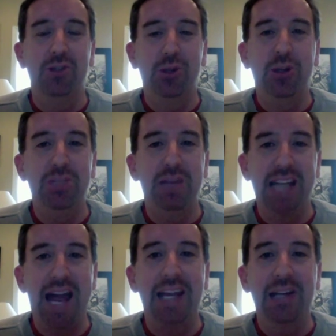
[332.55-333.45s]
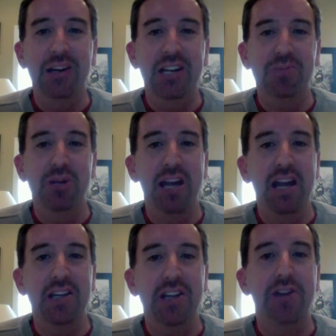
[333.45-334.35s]
truly spectacular and he's
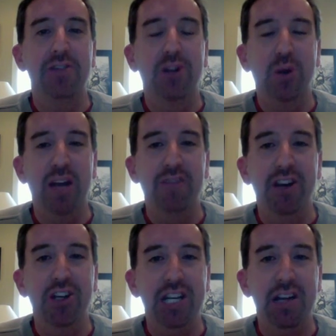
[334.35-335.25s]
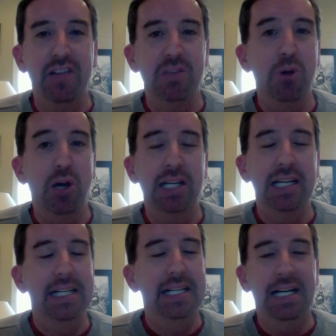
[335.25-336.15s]
bringing a ton of creative energy to this book
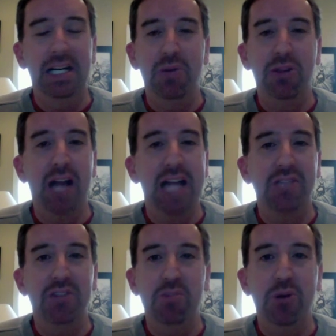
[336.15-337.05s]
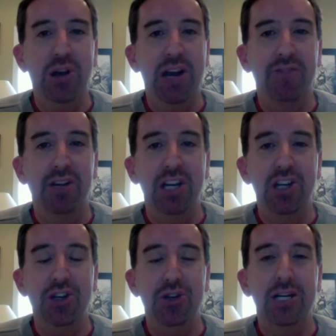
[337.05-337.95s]
with lots of input on every
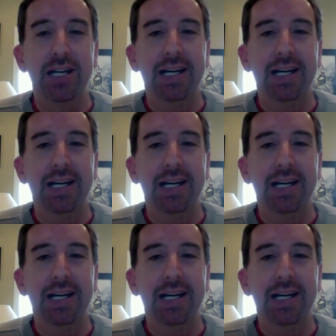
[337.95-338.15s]
issue.